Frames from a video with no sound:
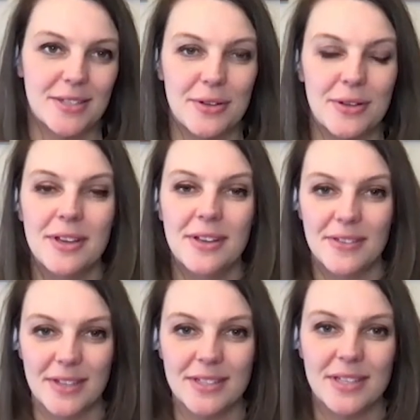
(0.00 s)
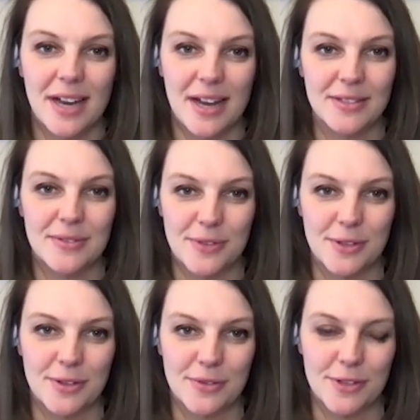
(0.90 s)
So thanks a lot
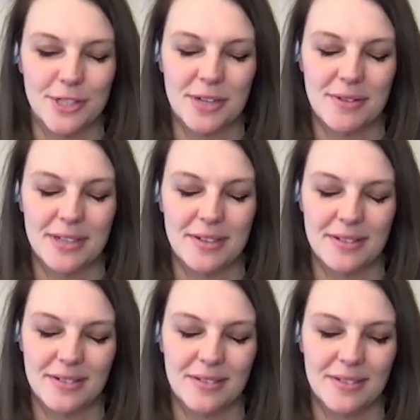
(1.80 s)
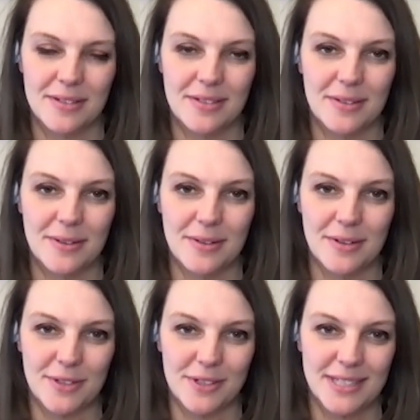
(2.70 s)
for sharing all
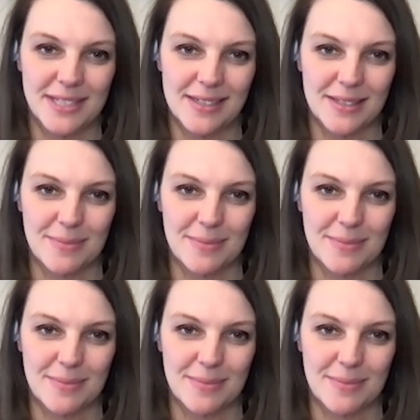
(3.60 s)
of your insights.